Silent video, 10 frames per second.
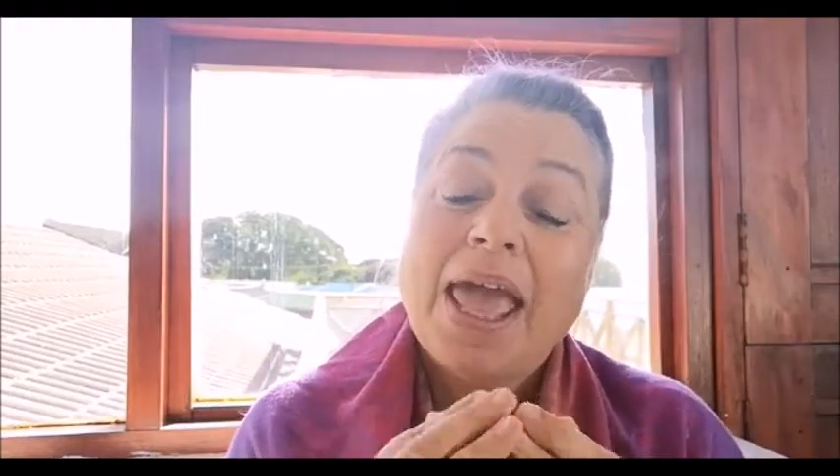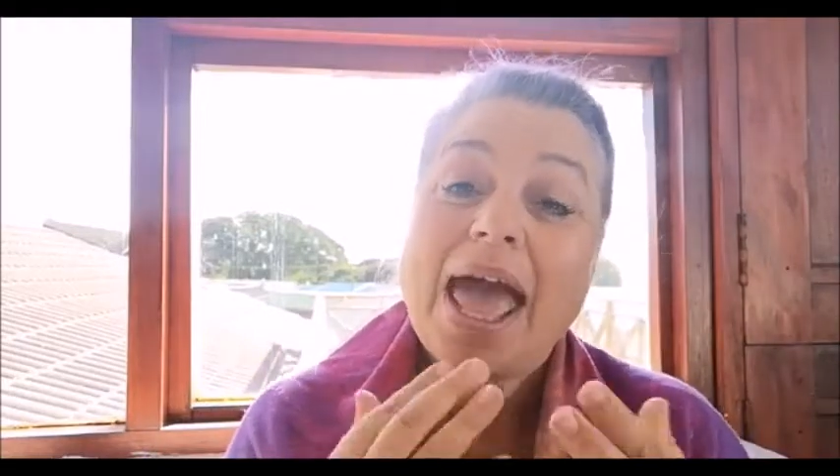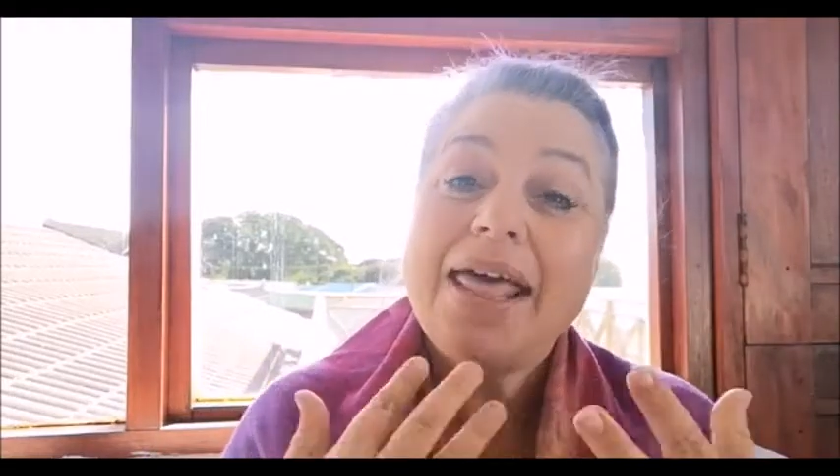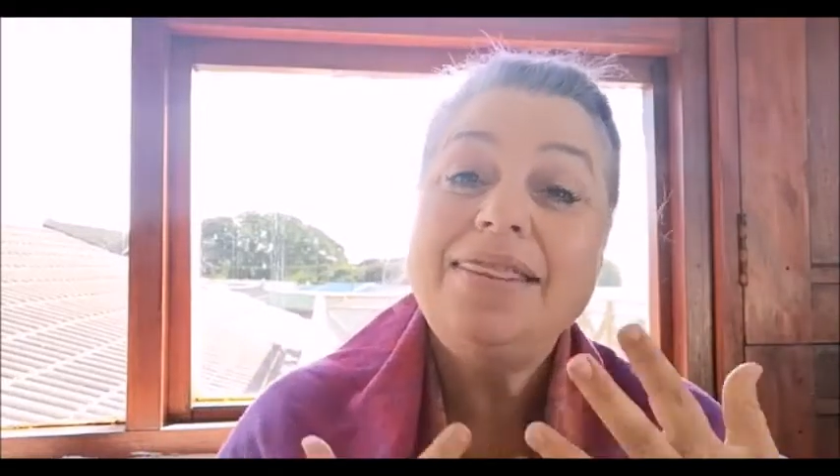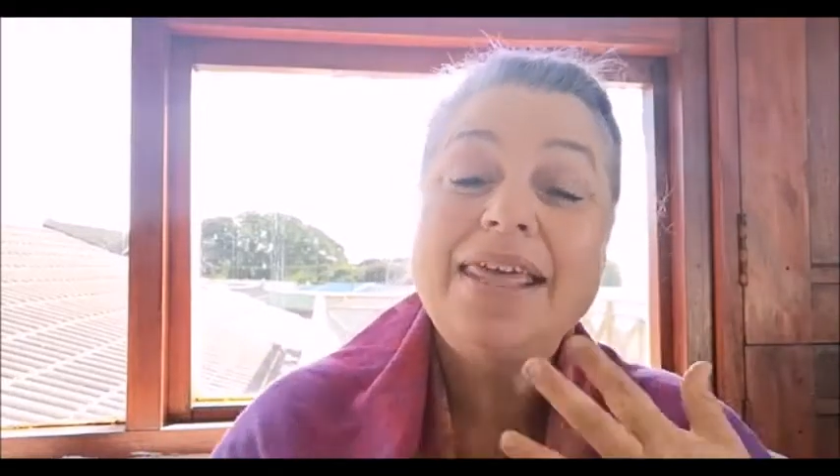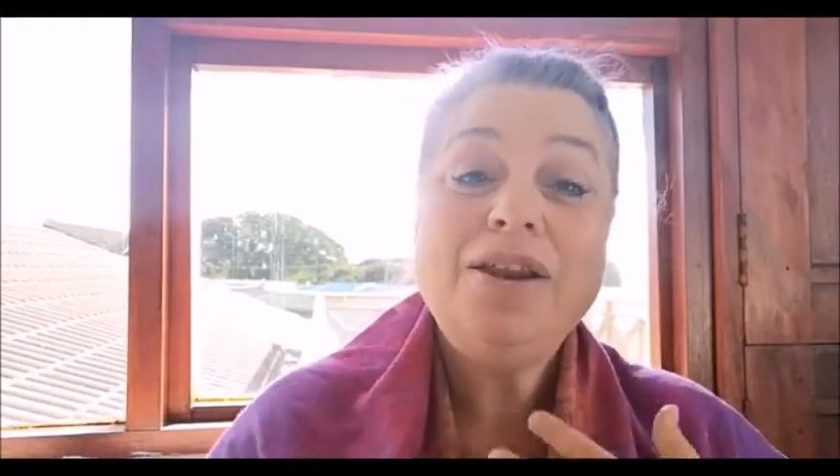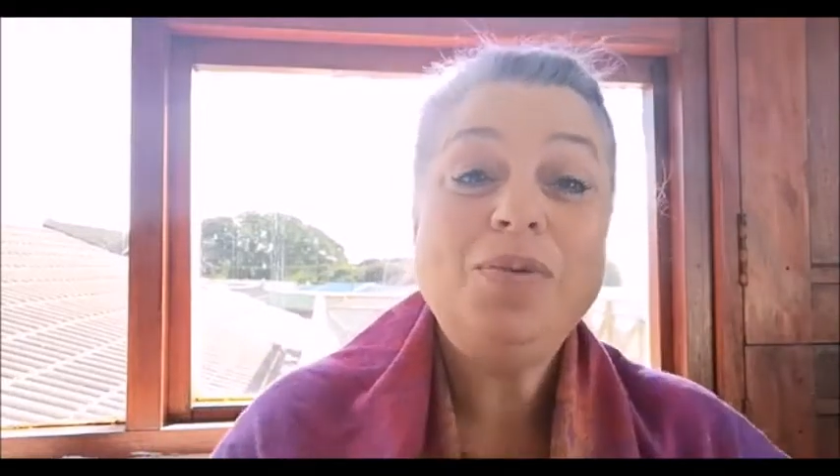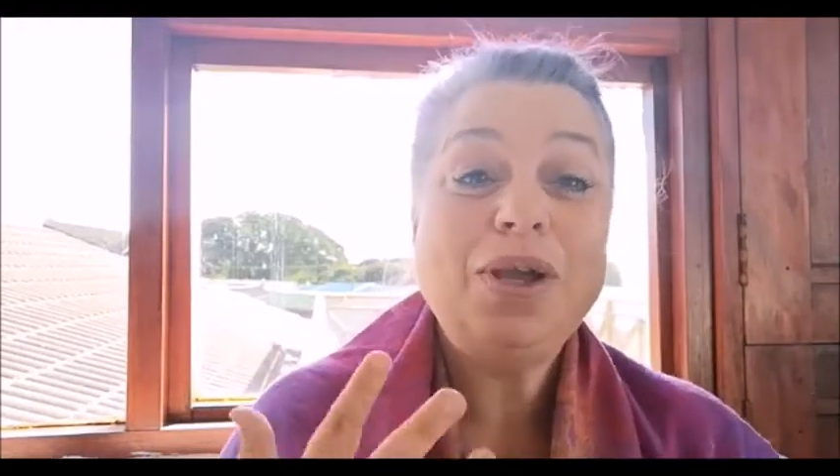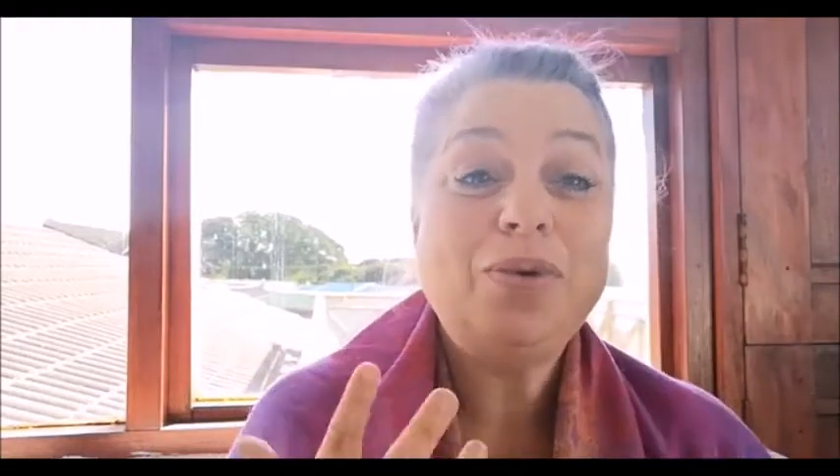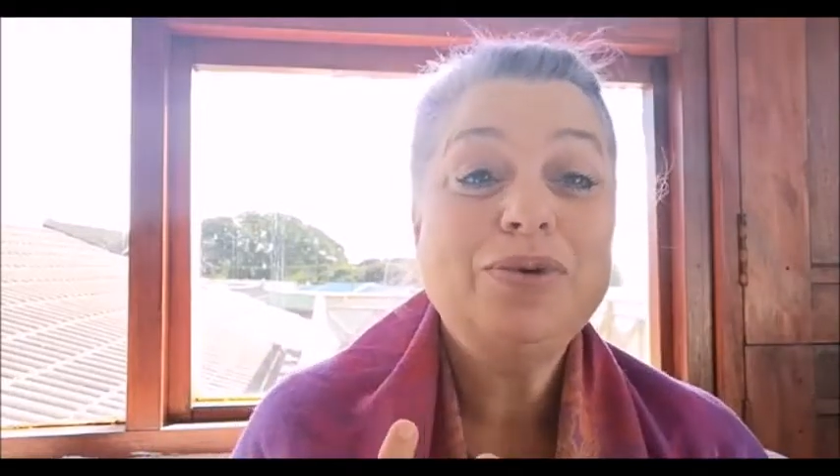And then
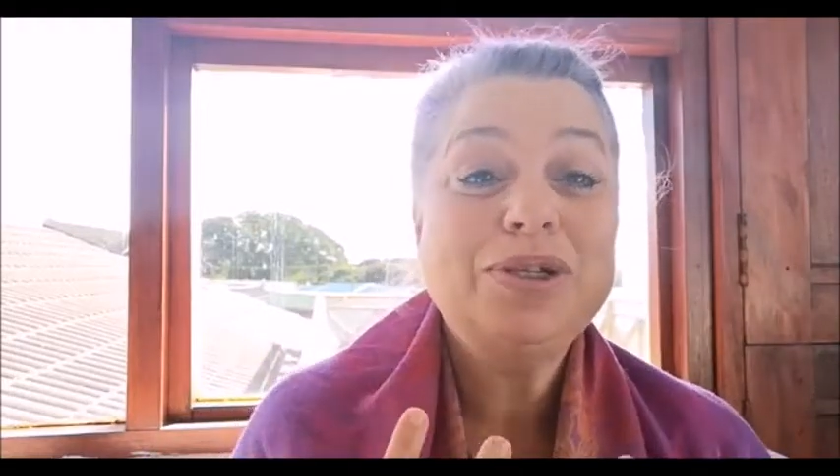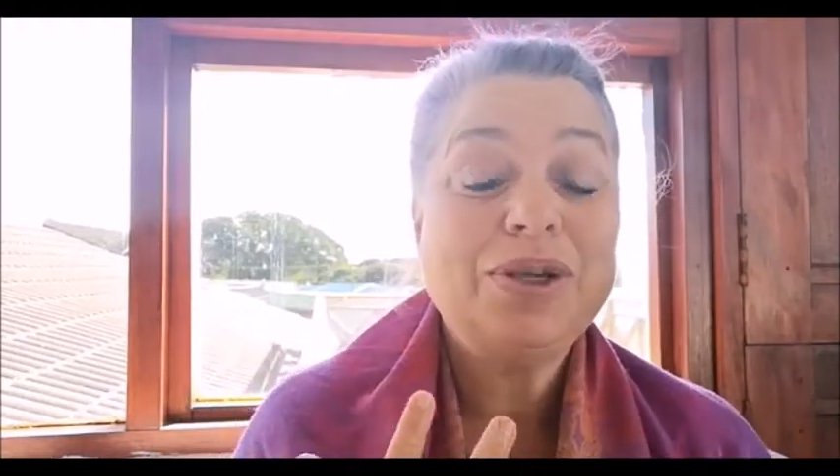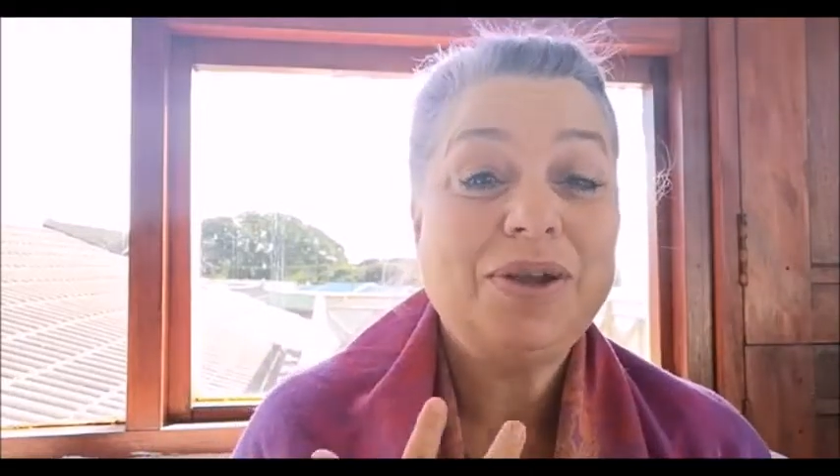we also